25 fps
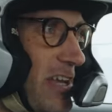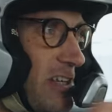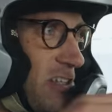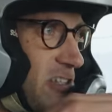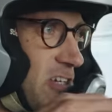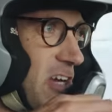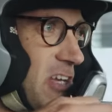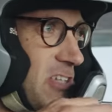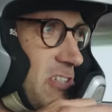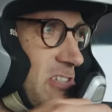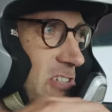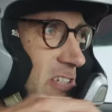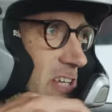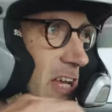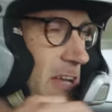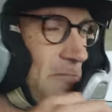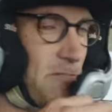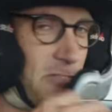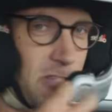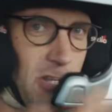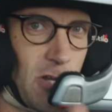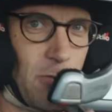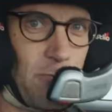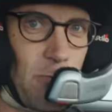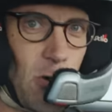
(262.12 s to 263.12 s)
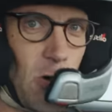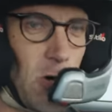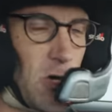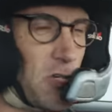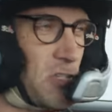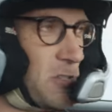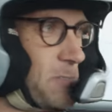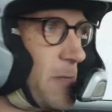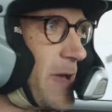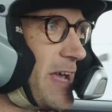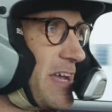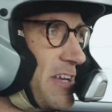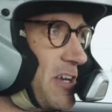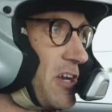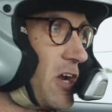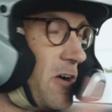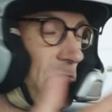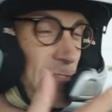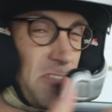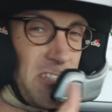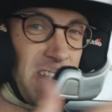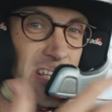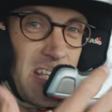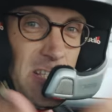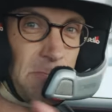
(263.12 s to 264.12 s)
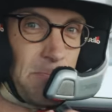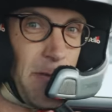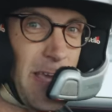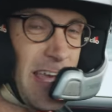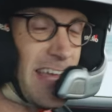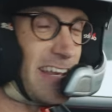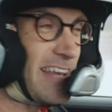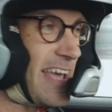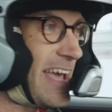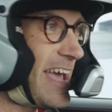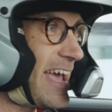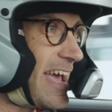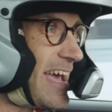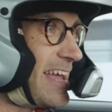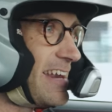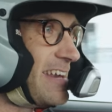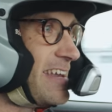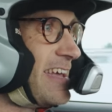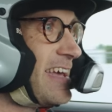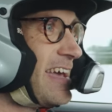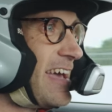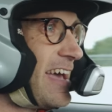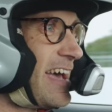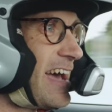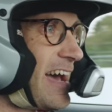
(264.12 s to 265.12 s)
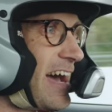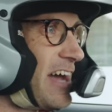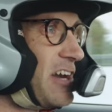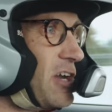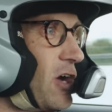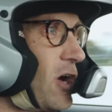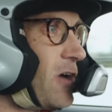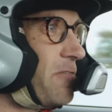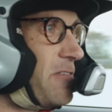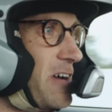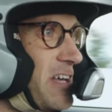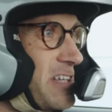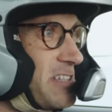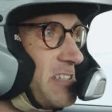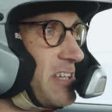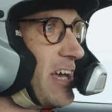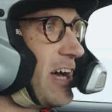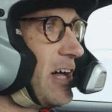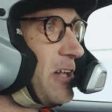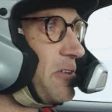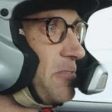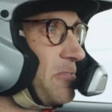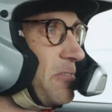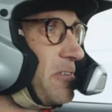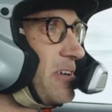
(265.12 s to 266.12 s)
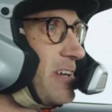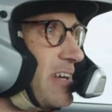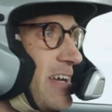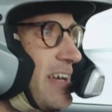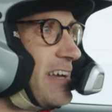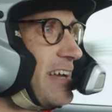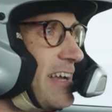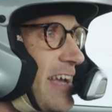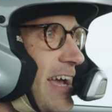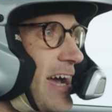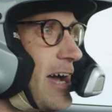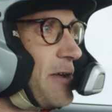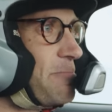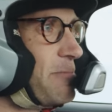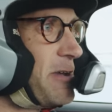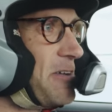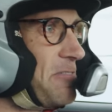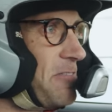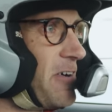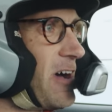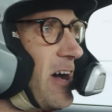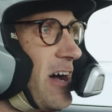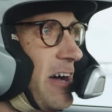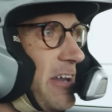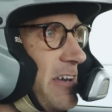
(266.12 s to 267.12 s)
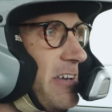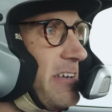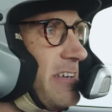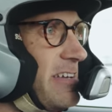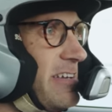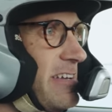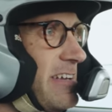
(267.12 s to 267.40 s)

It just gives you more speed, and obviously speed in and of itself can be fun.